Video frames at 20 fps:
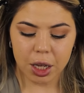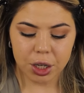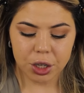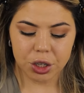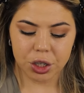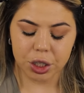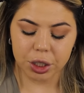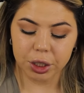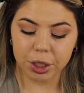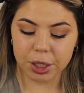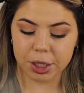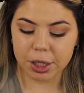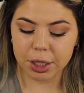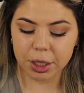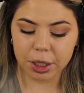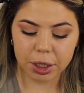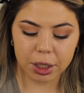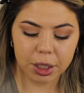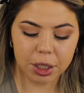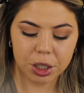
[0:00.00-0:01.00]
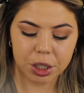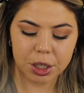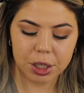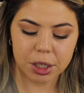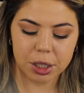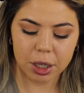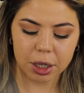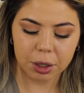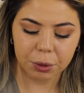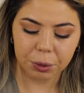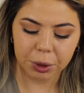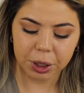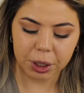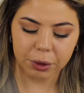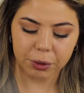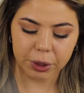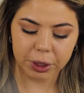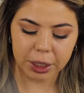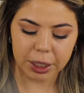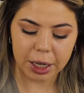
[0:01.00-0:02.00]
She looks good. She's sitting
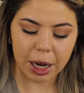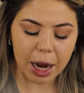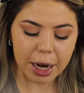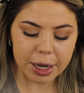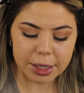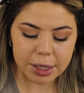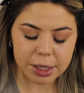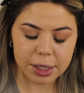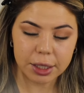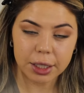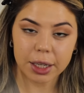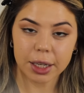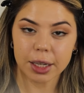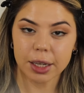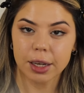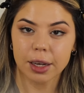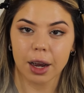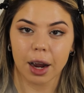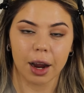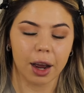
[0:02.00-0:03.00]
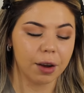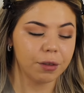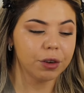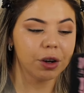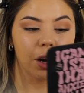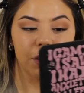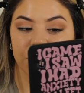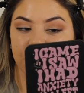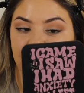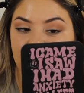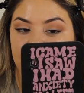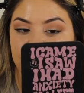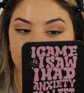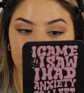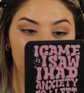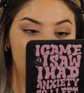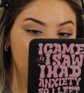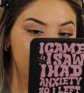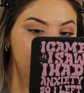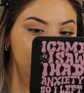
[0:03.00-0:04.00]
really nicely. I have coverage
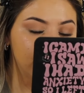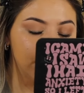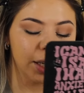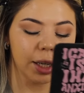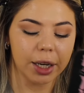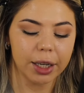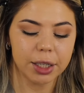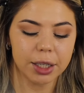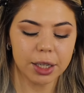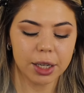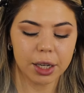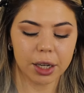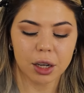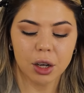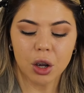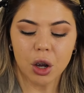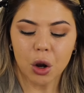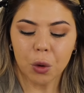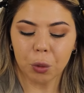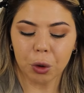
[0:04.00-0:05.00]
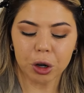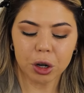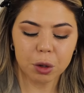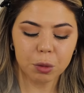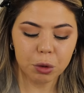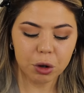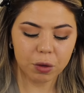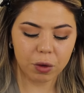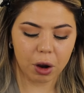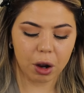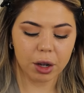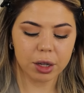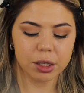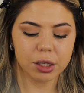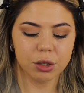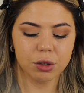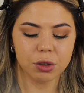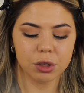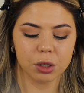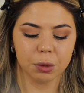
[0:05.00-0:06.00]
where I feel like I need it. We're gonna move on
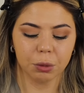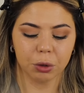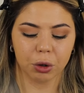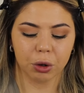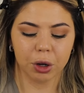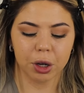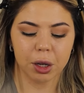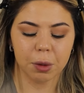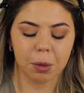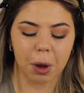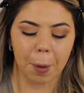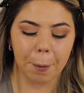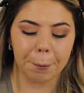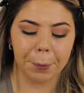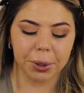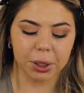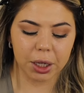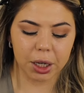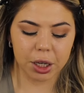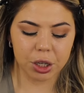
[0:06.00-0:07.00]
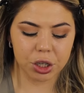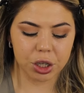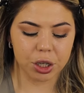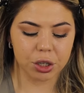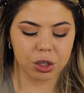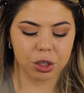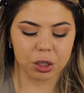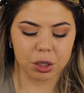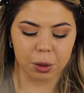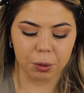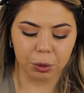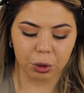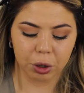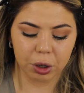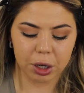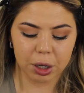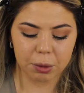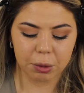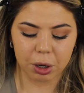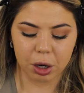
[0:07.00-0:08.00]
to some cream blush and to some
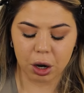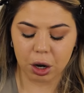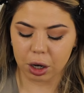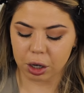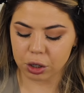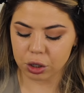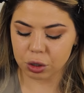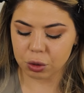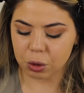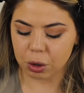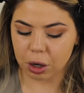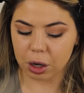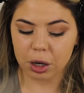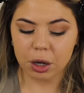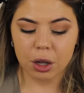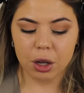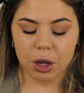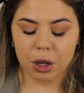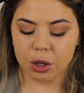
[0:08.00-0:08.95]
cream contour.